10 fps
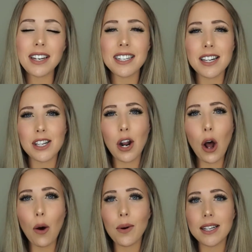it doesn't
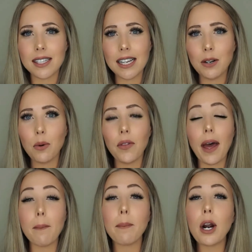always equal
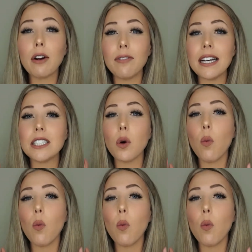that perfect